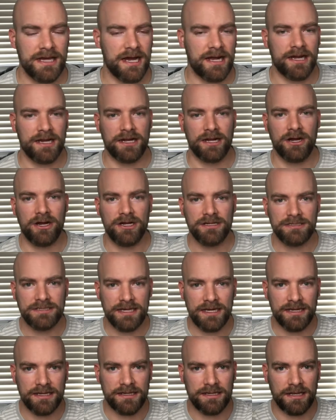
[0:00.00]
kind of
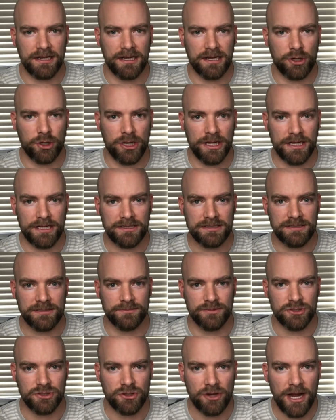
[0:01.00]
content, click
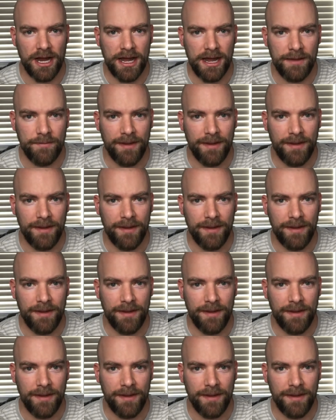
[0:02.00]
subscribe.